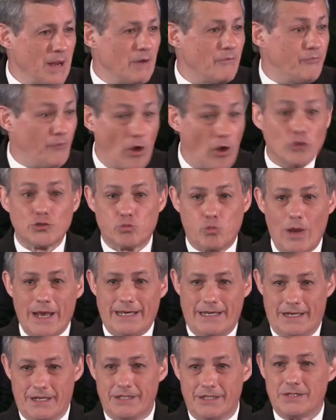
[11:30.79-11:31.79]
False
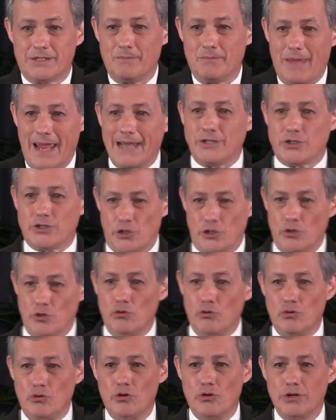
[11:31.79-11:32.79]
witness meant
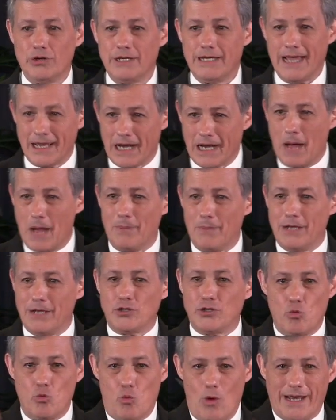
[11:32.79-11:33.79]
to get up and
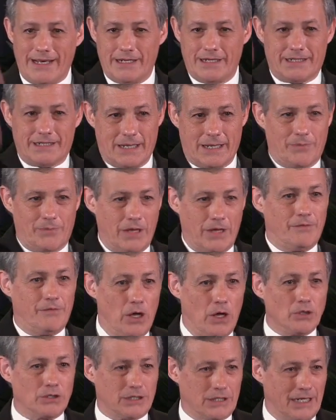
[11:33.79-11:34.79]
to witness something
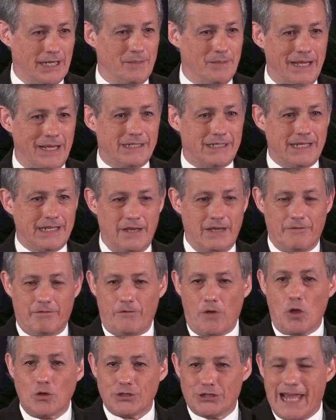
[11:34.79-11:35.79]
falsely. It means to give
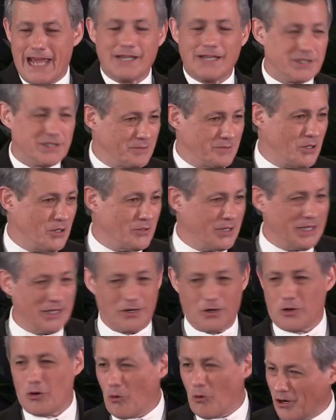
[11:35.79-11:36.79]
false testimony in
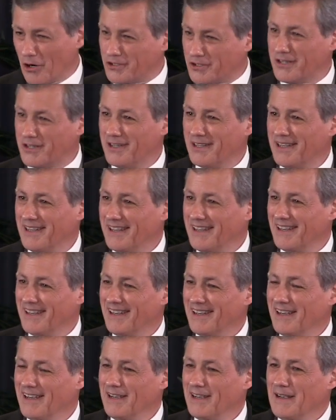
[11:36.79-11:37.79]
a court.
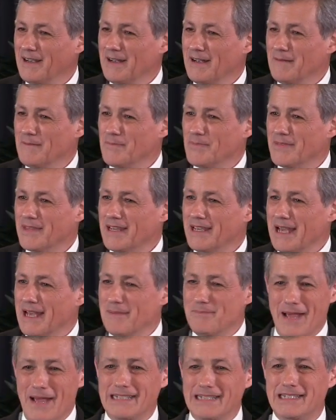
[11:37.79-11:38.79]

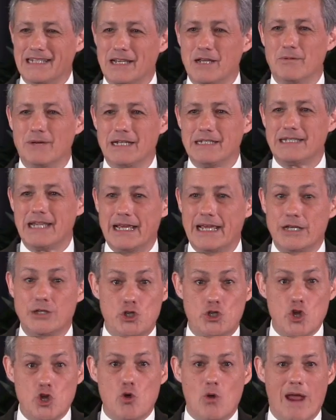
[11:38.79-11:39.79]
And basically, what he's saying
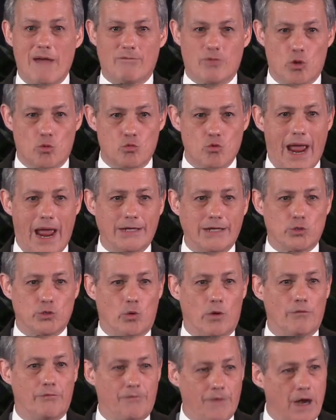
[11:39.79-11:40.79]
is you have the right
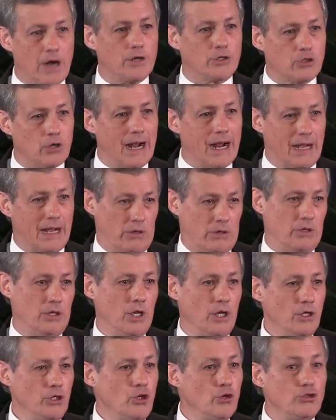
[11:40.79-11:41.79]
to a fair trial.
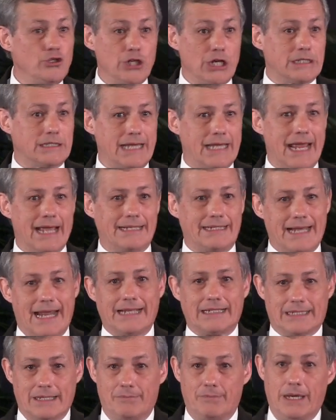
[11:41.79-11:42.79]
You just can't
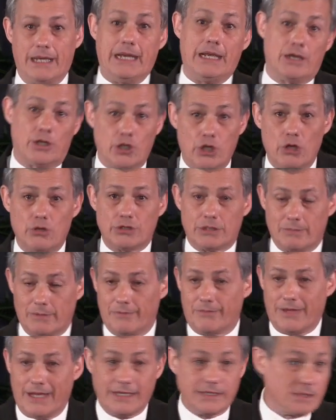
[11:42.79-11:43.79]
take somebody, accuse them
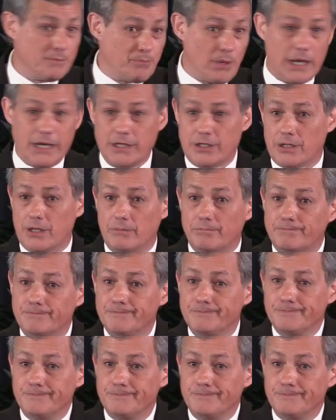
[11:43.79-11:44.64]
of things, and punish them.